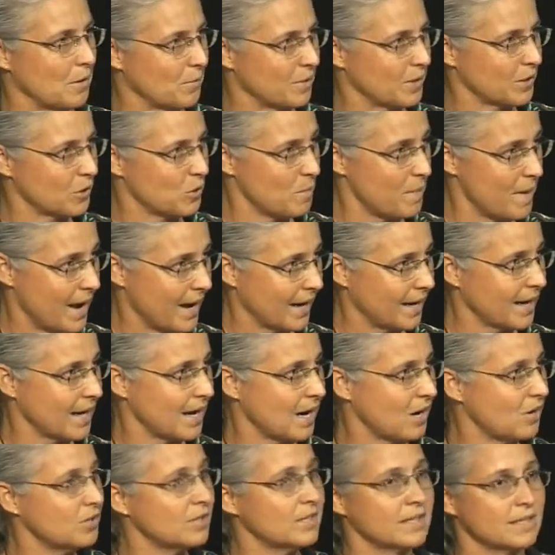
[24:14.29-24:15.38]
going to go back
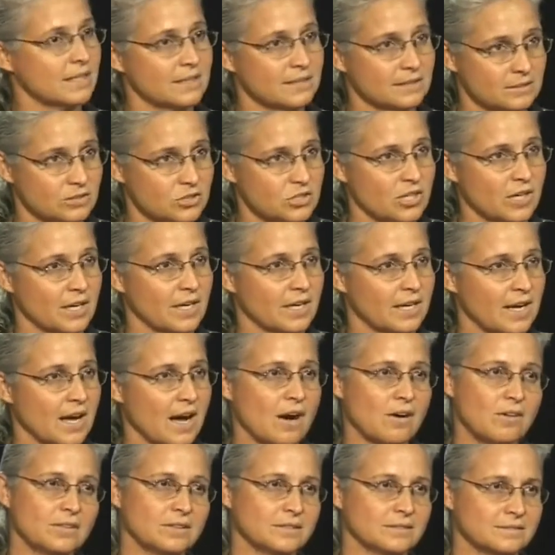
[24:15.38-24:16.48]
out and check it
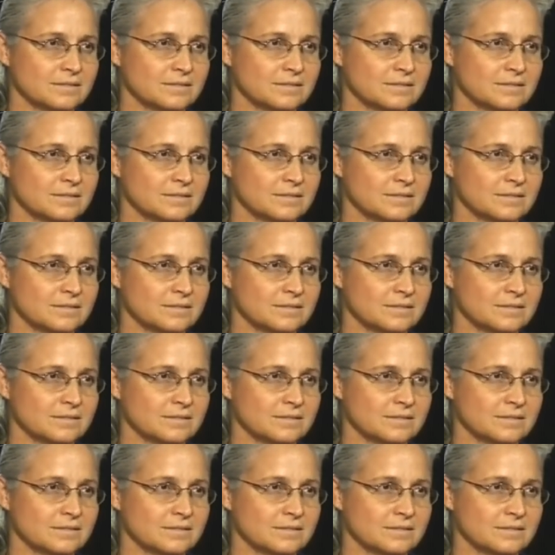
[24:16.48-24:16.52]
out